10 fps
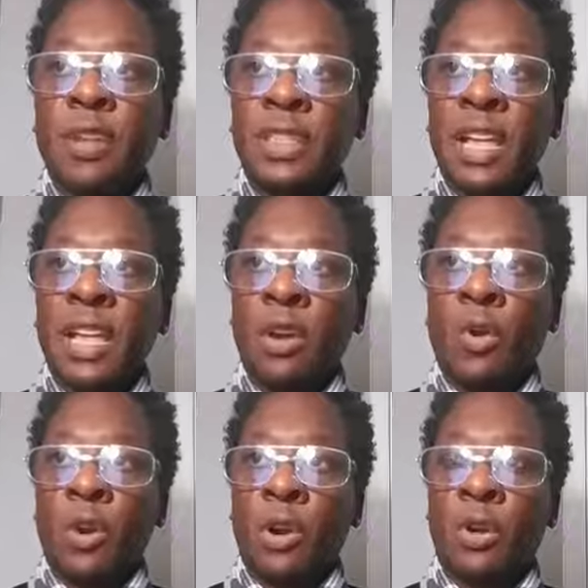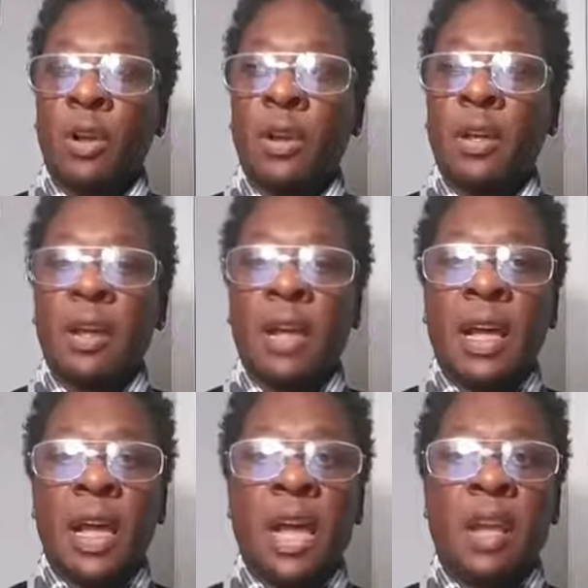thing going on.
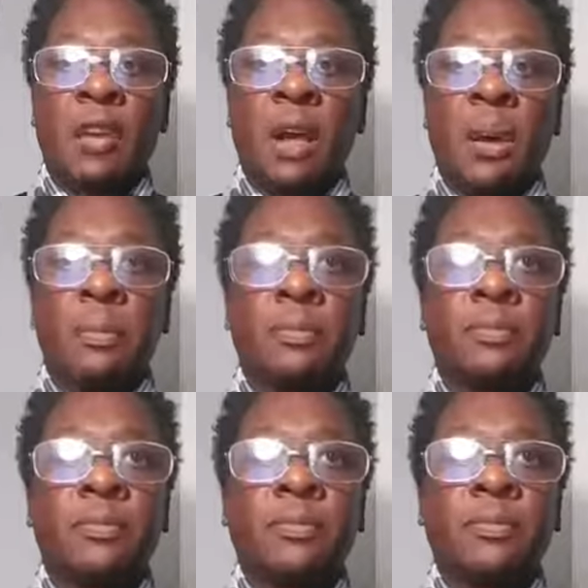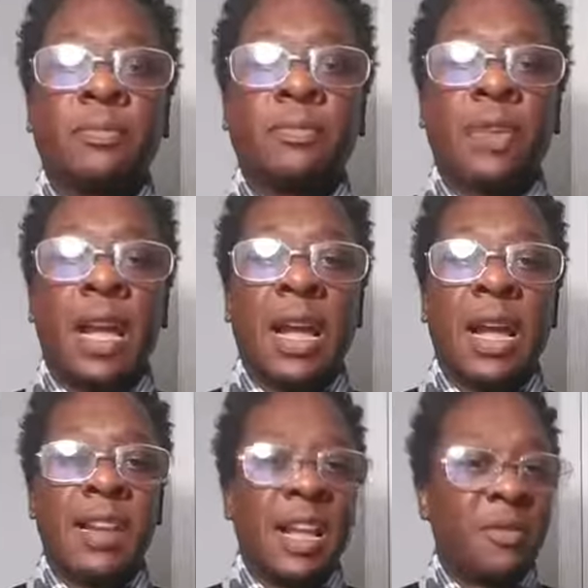And, um,
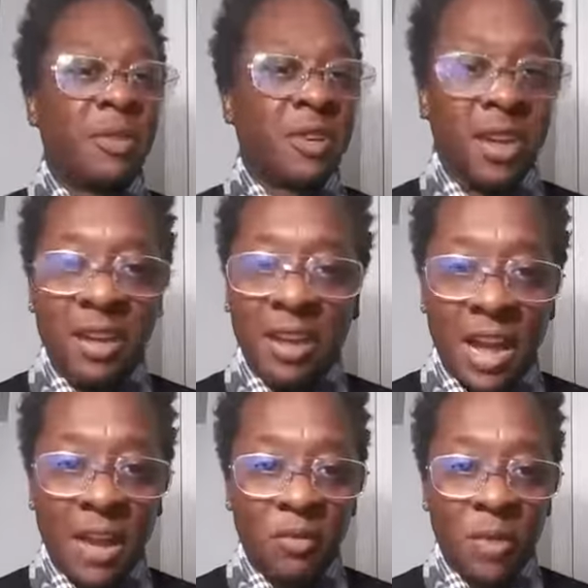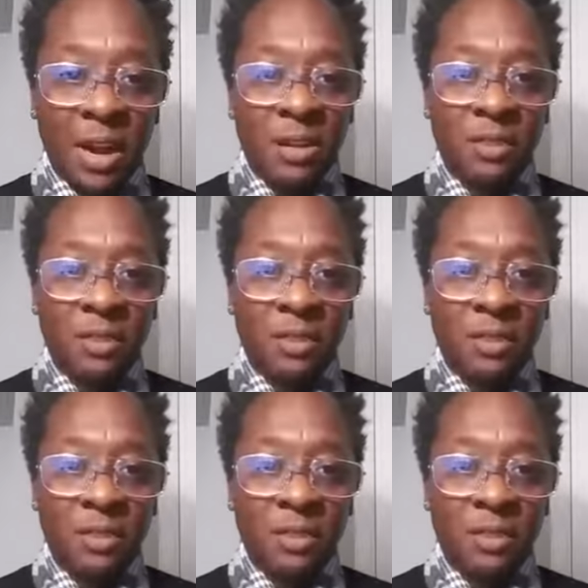and they clearly have a record